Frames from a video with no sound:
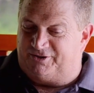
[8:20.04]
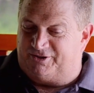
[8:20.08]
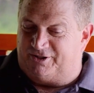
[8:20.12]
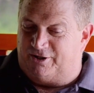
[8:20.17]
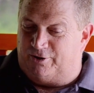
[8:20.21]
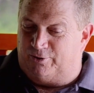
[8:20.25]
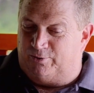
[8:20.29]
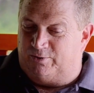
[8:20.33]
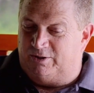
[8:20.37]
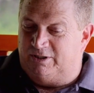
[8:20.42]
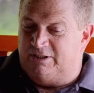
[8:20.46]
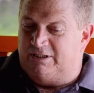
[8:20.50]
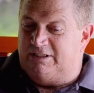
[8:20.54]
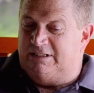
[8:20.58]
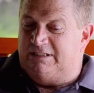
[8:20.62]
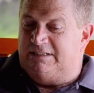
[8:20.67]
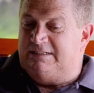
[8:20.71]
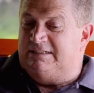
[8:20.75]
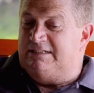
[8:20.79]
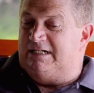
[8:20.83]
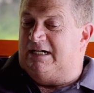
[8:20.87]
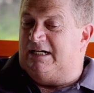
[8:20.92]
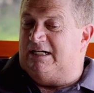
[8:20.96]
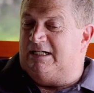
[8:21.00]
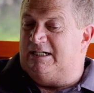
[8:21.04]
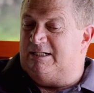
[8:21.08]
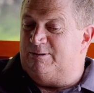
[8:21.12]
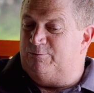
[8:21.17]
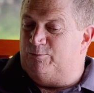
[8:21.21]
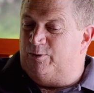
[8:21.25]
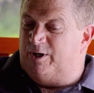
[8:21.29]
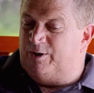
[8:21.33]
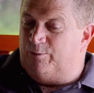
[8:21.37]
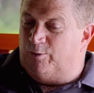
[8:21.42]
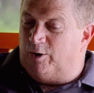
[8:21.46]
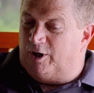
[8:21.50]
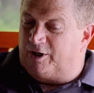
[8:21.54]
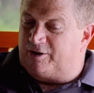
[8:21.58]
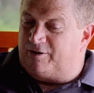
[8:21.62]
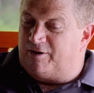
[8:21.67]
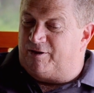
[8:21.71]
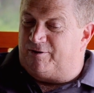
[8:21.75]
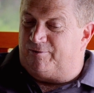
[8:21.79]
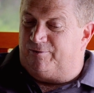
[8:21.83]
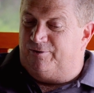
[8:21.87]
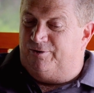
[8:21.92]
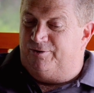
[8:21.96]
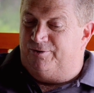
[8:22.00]
So we worked
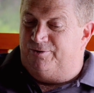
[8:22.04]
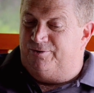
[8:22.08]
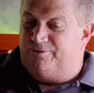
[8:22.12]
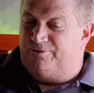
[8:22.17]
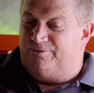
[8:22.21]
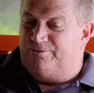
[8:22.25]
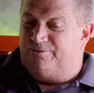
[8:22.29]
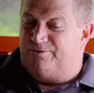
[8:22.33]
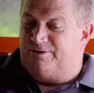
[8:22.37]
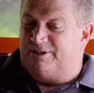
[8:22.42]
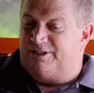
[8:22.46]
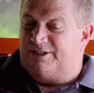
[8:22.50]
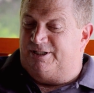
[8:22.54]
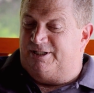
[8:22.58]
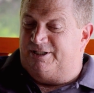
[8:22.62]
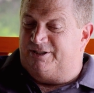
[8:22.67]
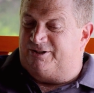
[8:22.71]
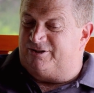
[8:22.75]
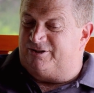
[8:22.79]
through